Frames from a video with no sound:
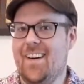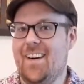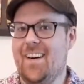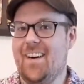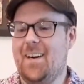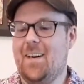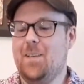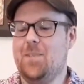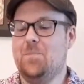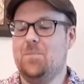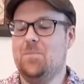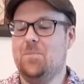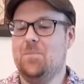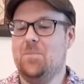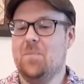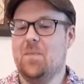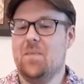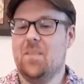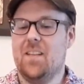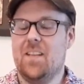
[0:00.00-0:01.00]

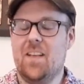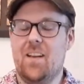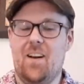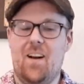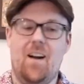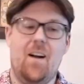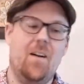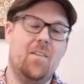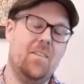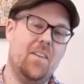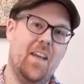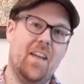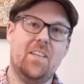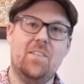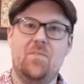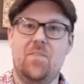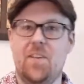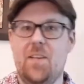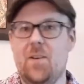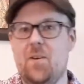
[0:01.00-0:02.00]

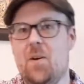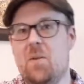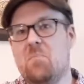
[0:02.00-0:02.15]
Next video,